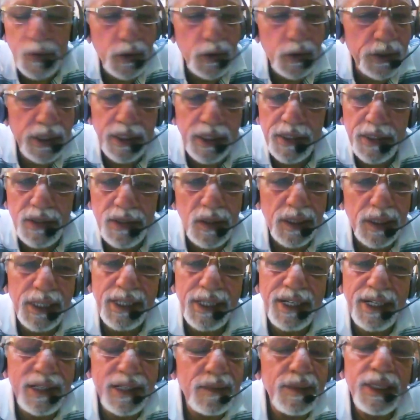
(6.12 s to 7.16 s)
Putin is not an
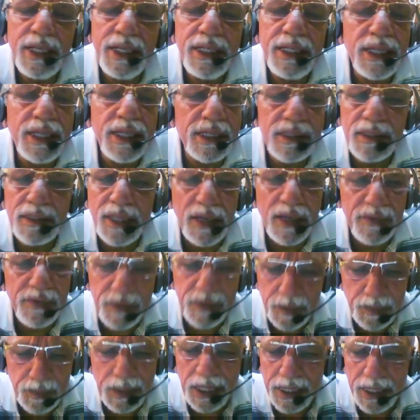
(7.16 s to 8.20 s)
enemy. He doesn't have
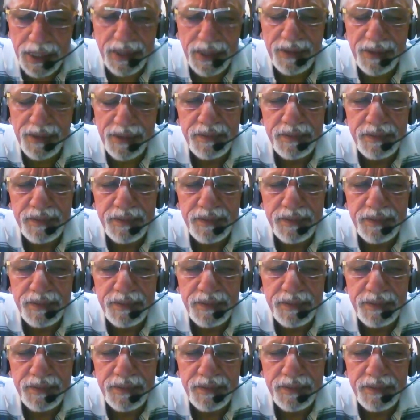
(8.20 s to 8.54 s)
the power.